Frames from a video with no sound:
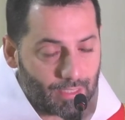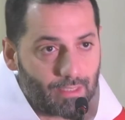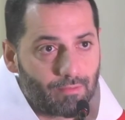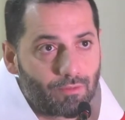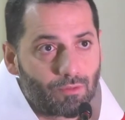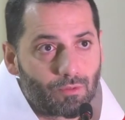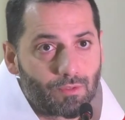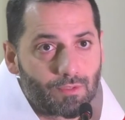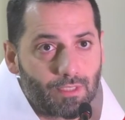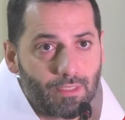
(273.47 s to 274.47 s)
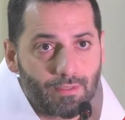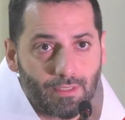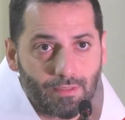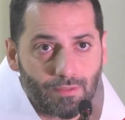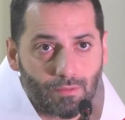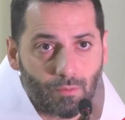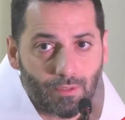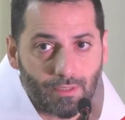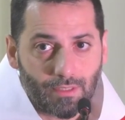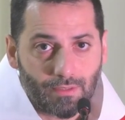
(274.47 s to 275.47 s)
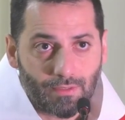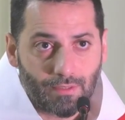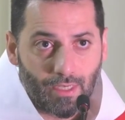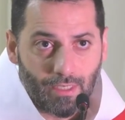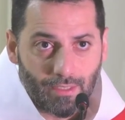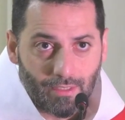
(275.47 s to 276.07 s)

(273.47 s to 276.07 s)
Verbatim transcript: Give to Caesar's what is